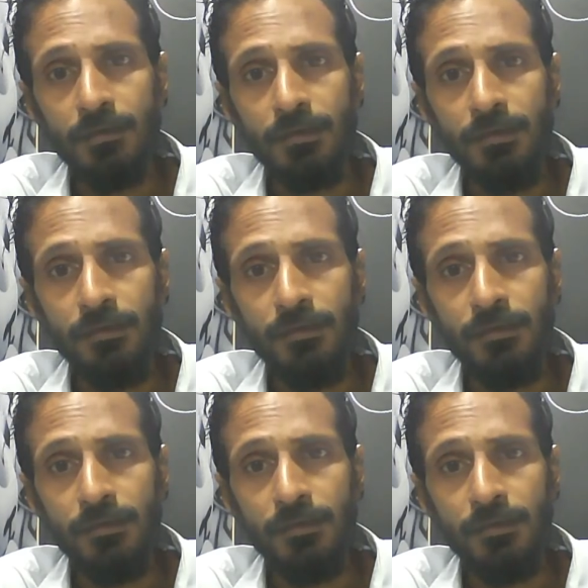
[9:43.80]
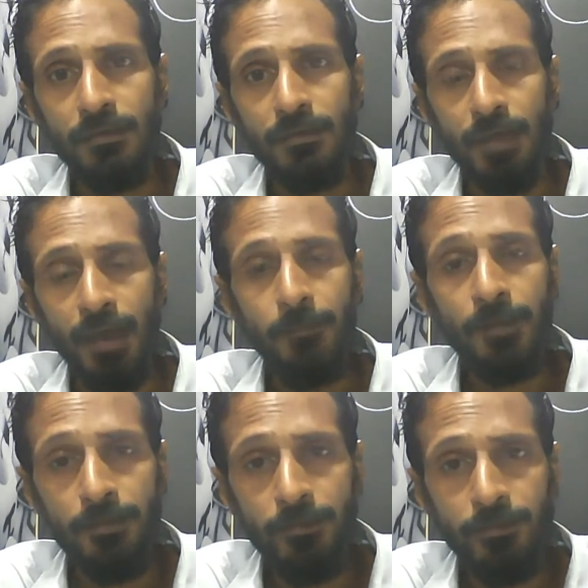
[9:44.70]
the
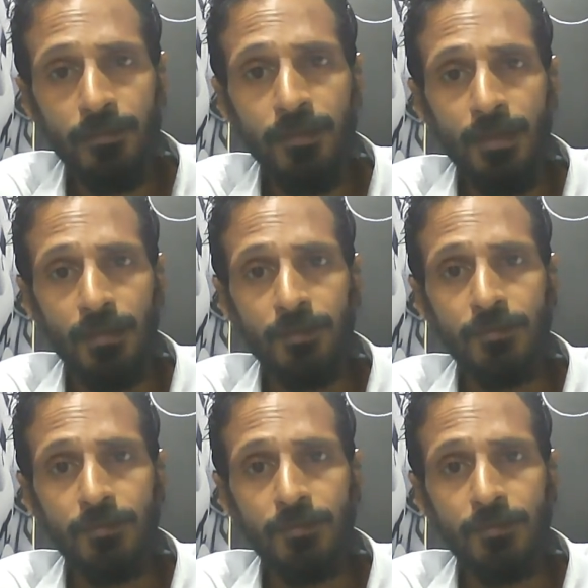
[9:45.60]
apprehension